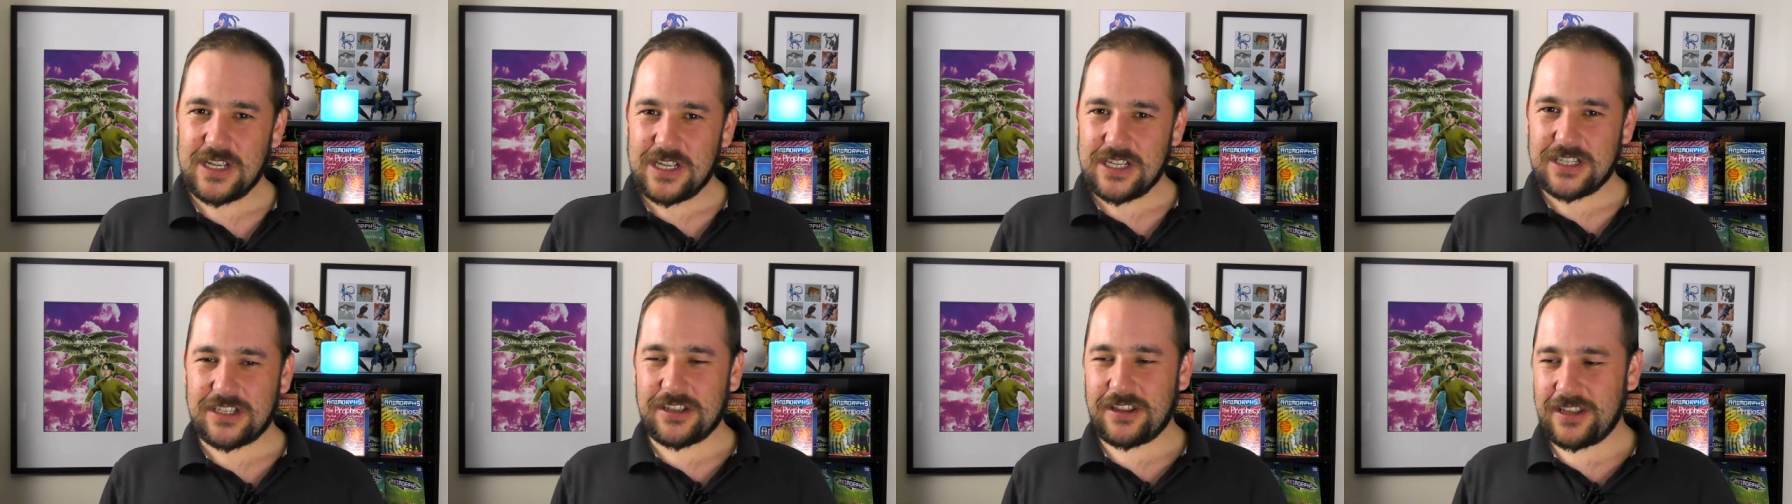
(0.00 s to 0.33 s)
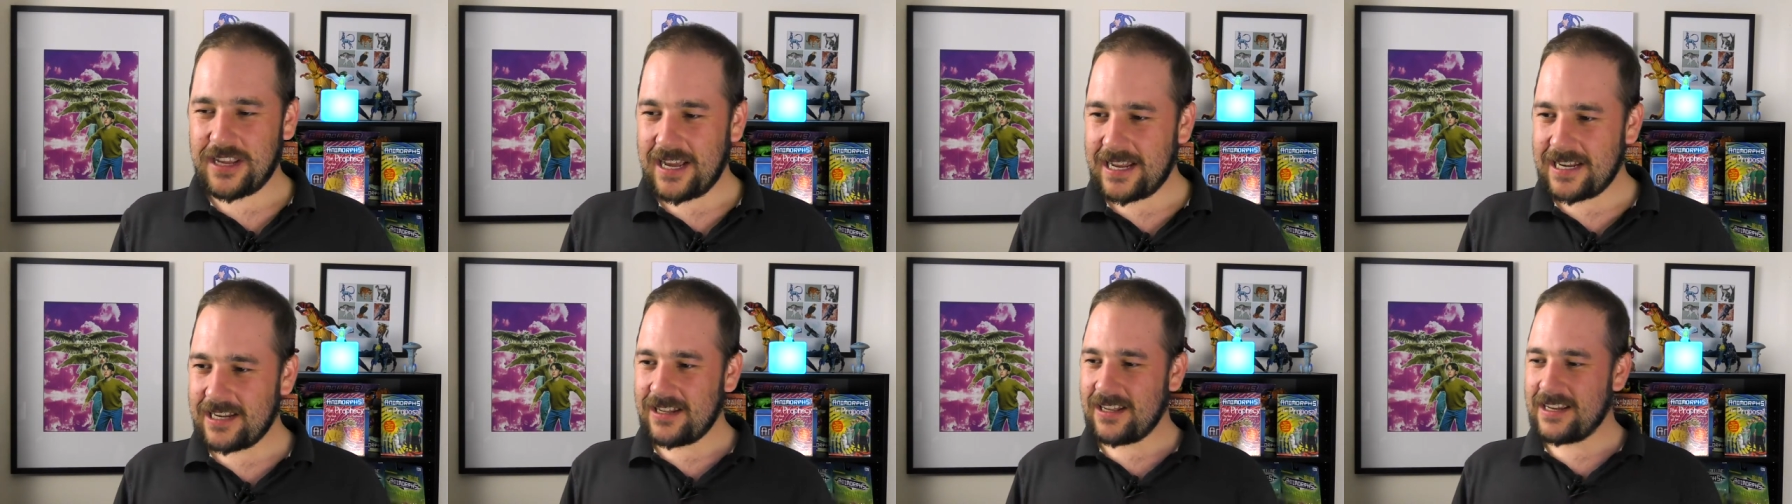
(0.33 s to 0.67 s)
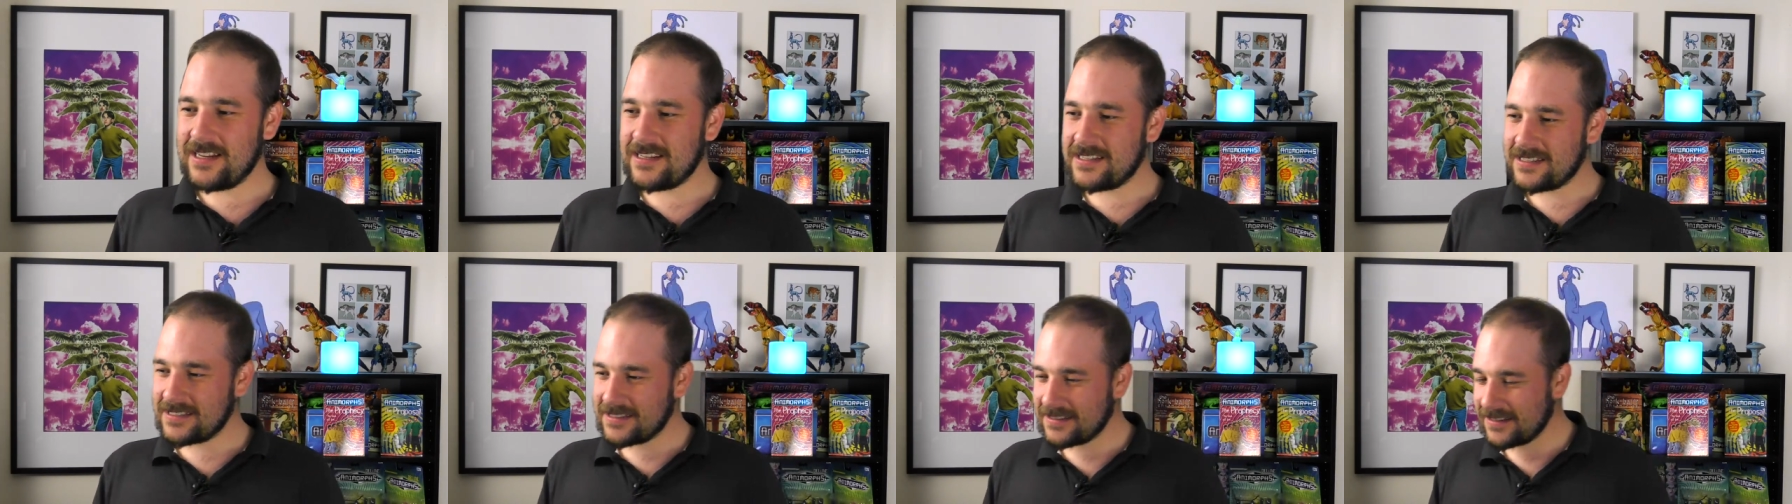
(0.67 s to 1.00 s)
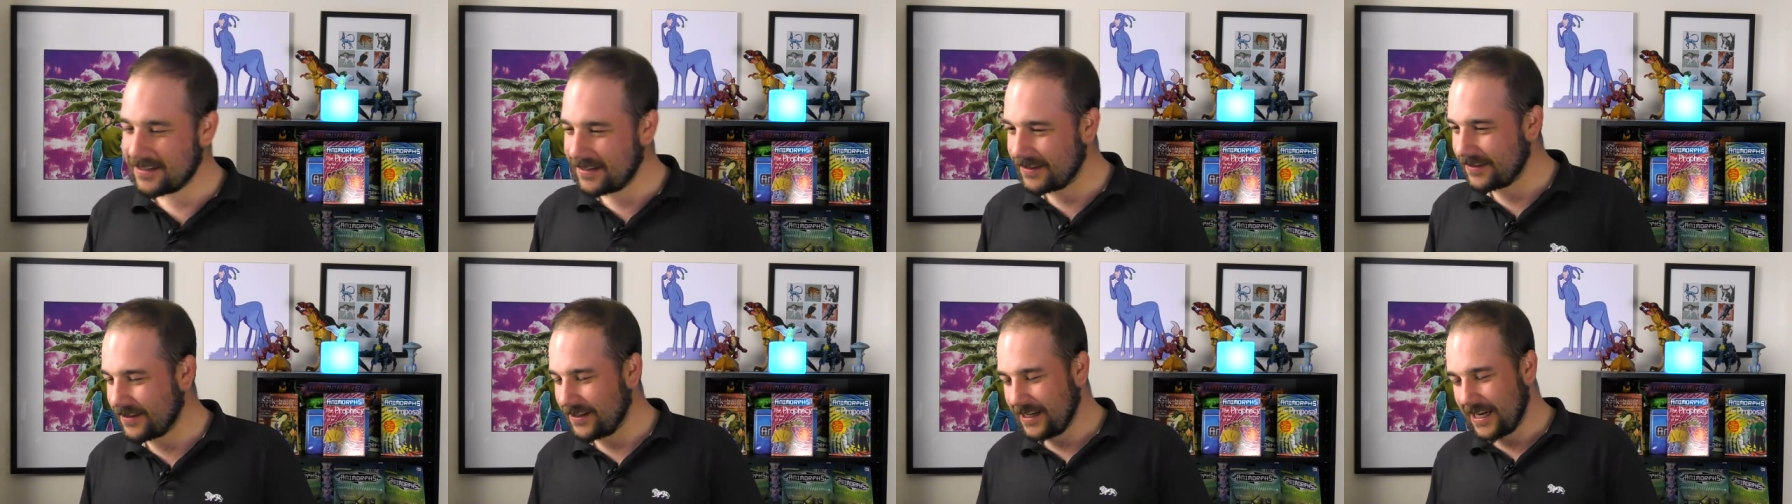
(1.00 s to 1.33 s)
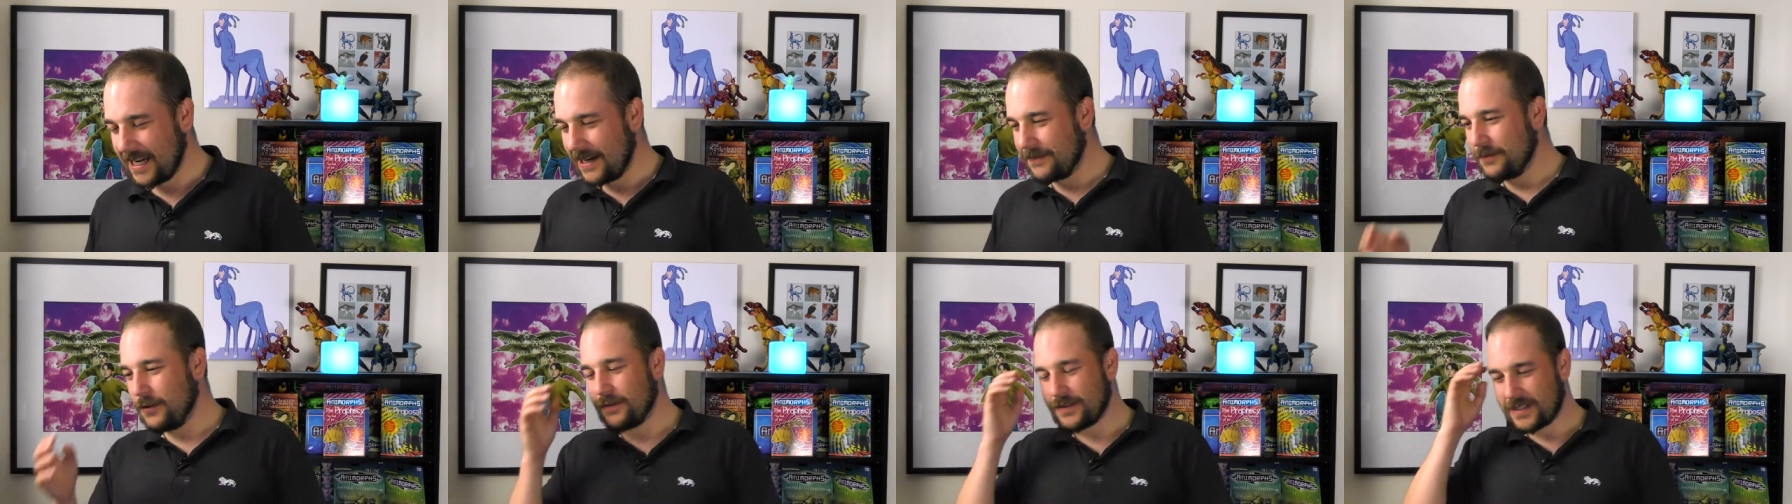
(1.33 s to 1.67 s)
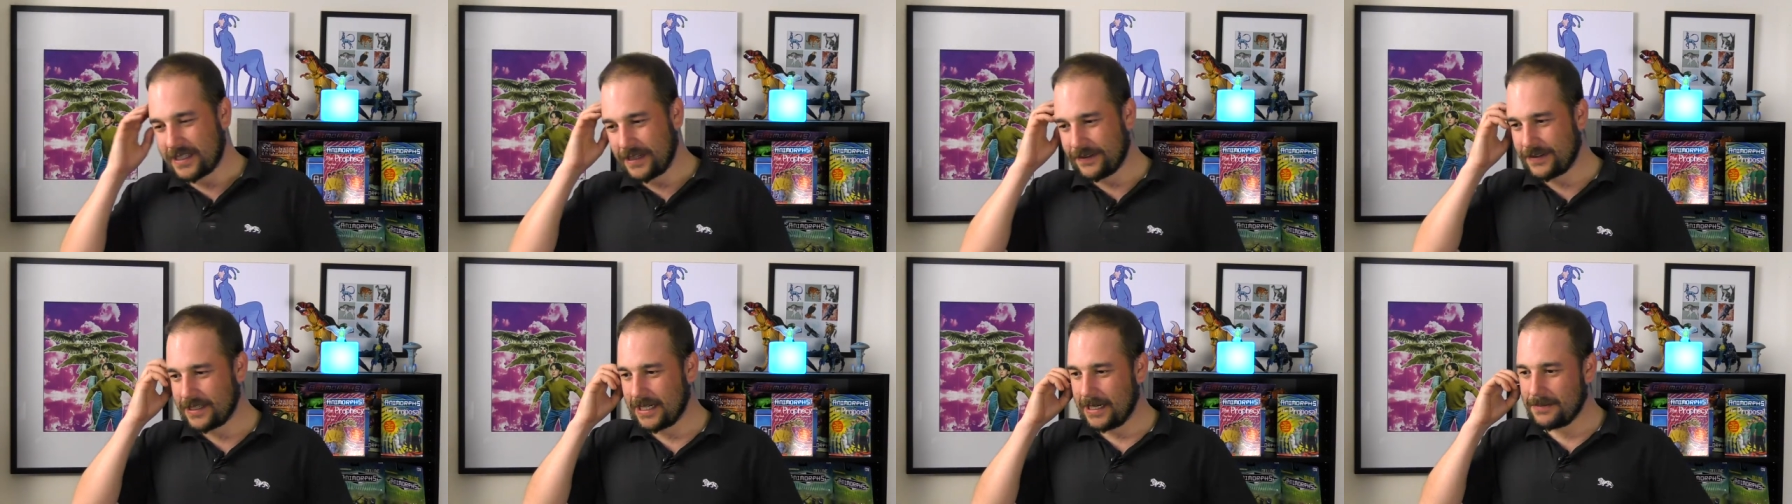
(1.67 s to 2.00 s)
So the Andalites, the Animorphs
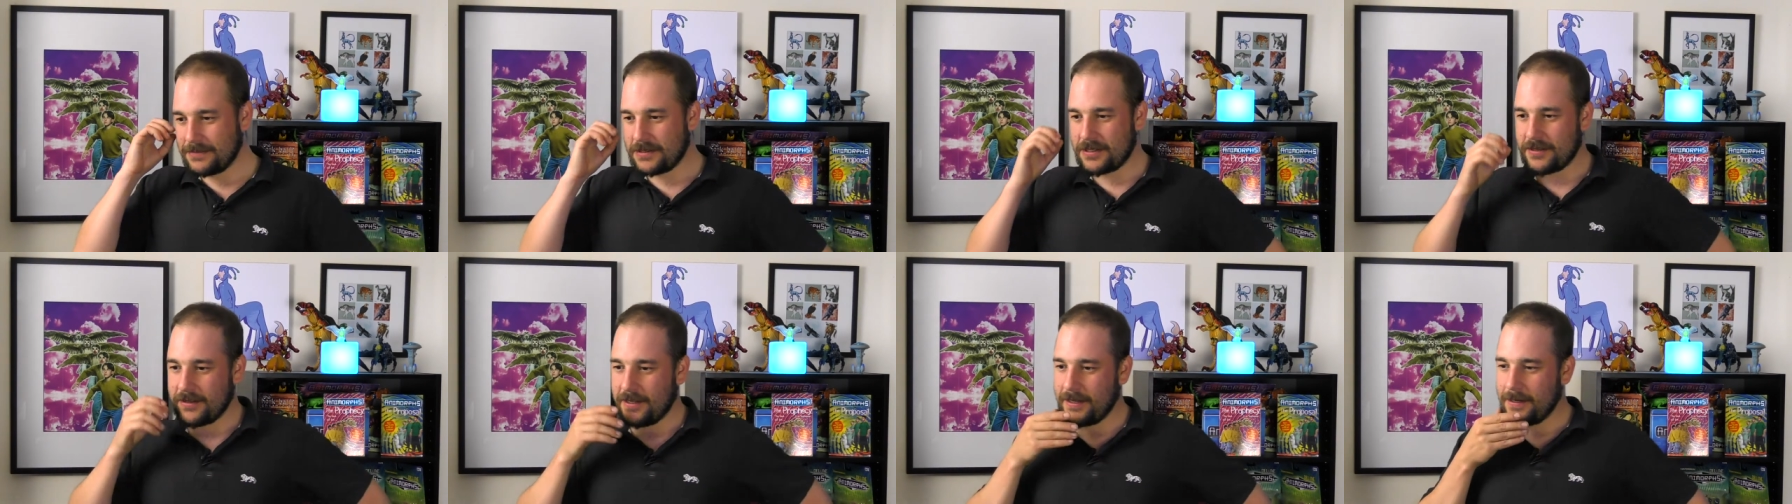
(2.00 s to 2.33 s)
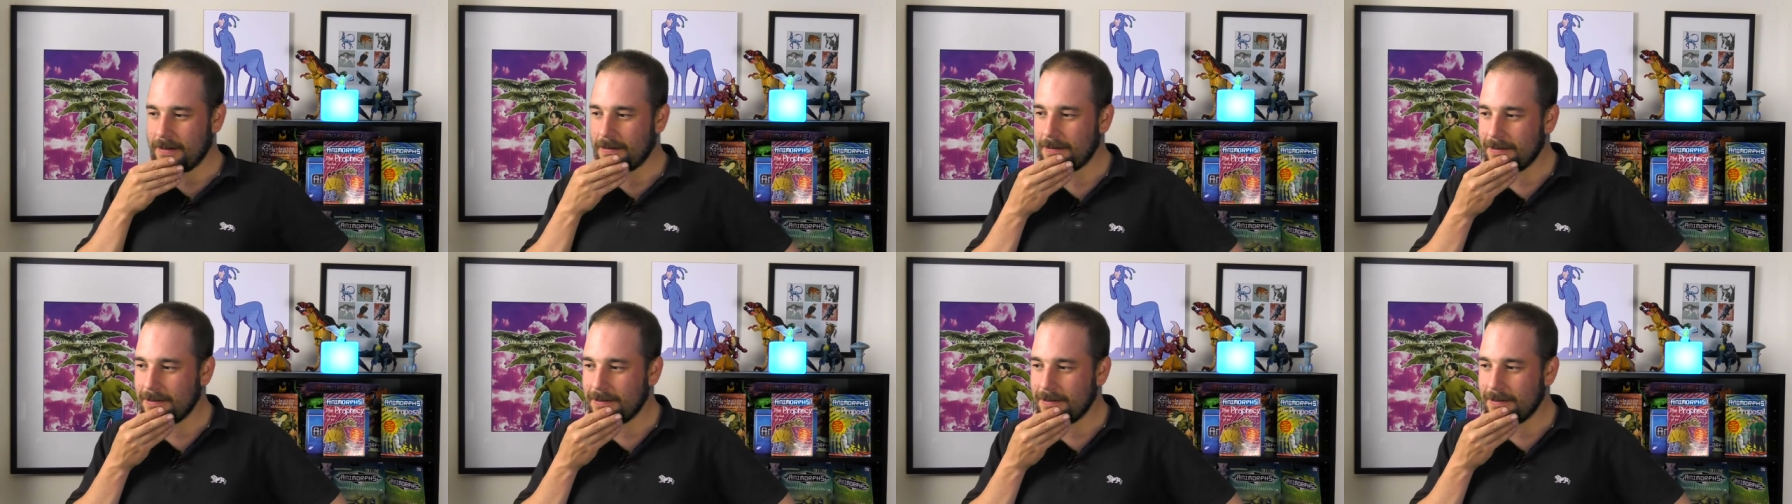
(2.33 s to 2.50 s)
have time to think,